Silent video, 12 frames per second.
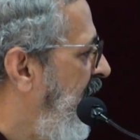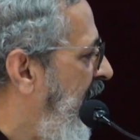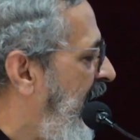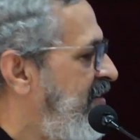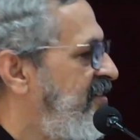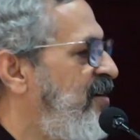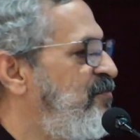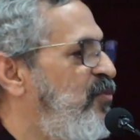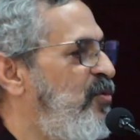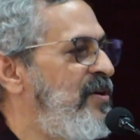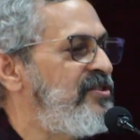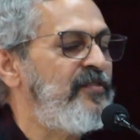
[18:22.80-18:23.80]
At some
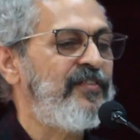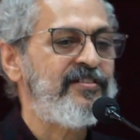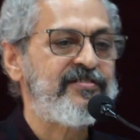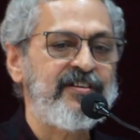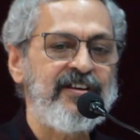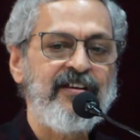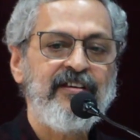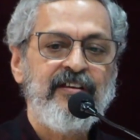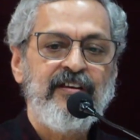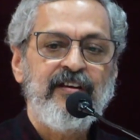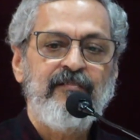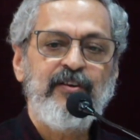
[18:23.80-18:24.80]
moments of history,
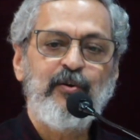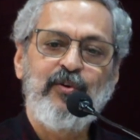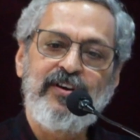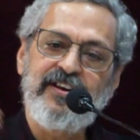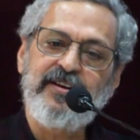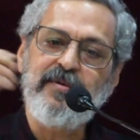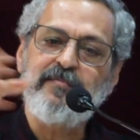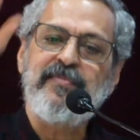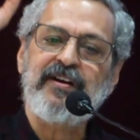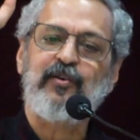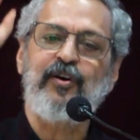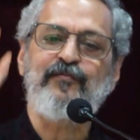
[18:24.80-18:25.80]
we only
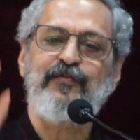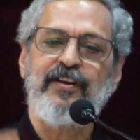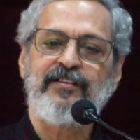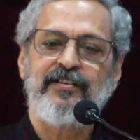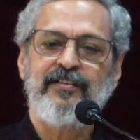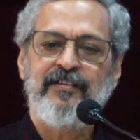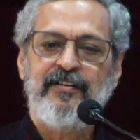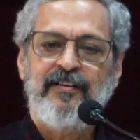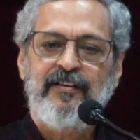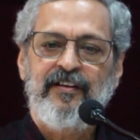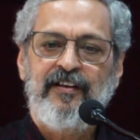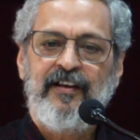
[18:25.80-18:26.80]
remember conflict.
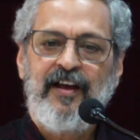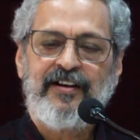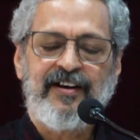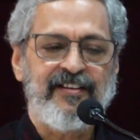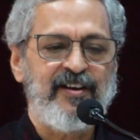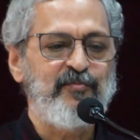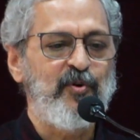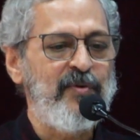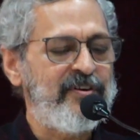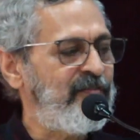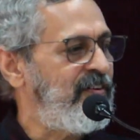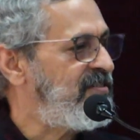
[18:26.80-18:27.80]
At another
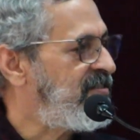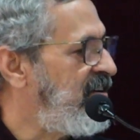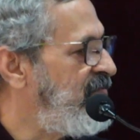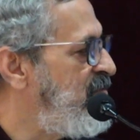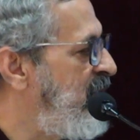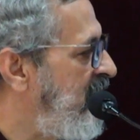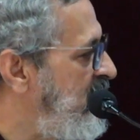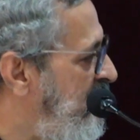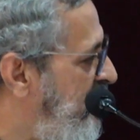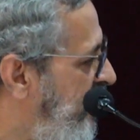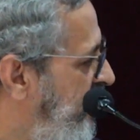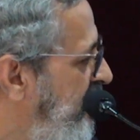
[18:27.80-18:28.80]
moment of history, we may
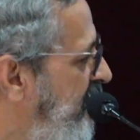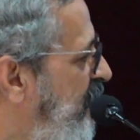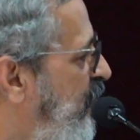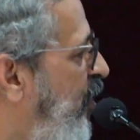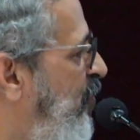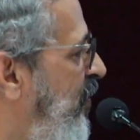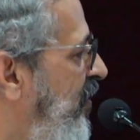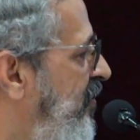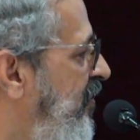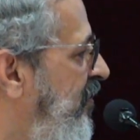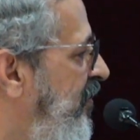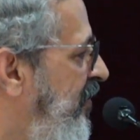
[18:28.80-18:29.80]
remember
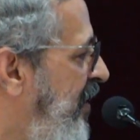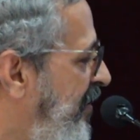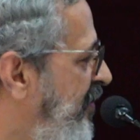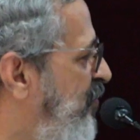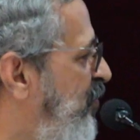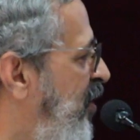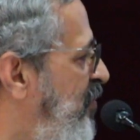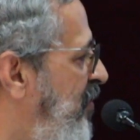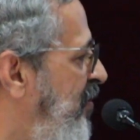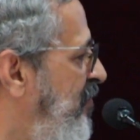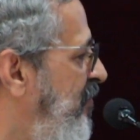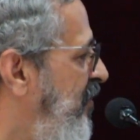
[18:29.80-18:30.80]
cooperation. That is a
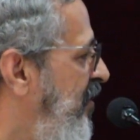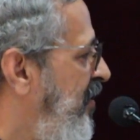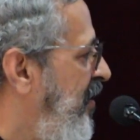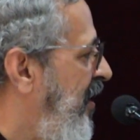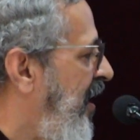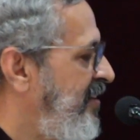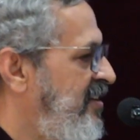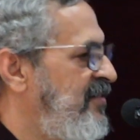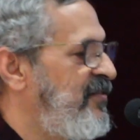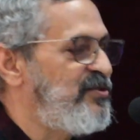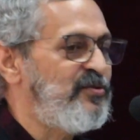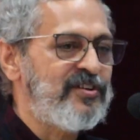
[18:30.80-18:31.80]
problem. I think
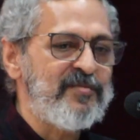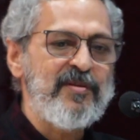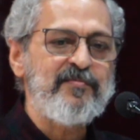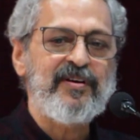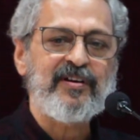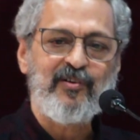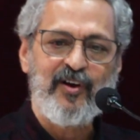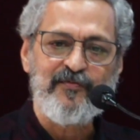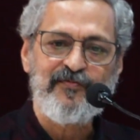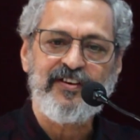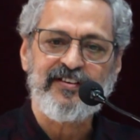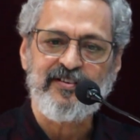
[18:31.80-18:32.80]
we should remember
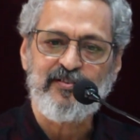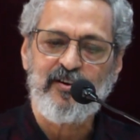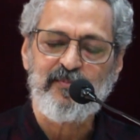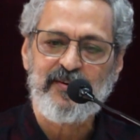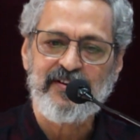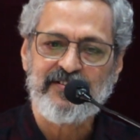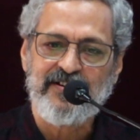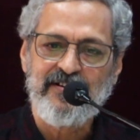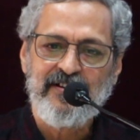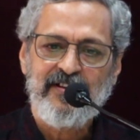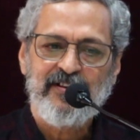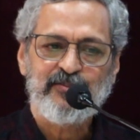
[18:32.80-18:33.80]
conflict and cooperation
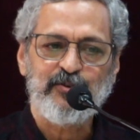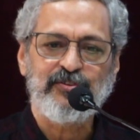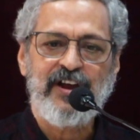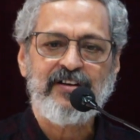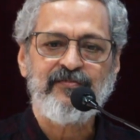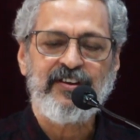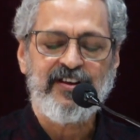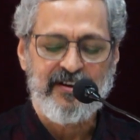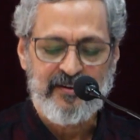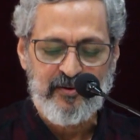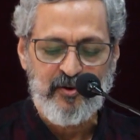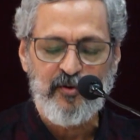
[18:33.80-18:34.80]
so that we
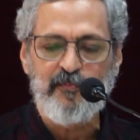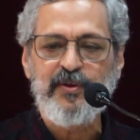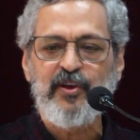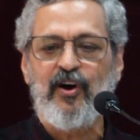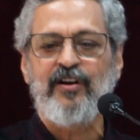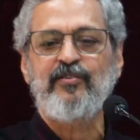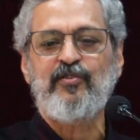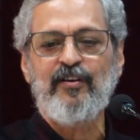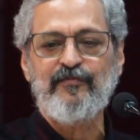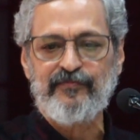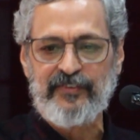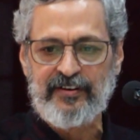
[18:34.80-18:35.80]
can go beyond
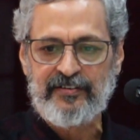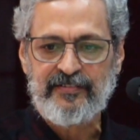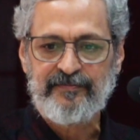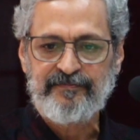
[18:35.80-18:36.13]
conflict.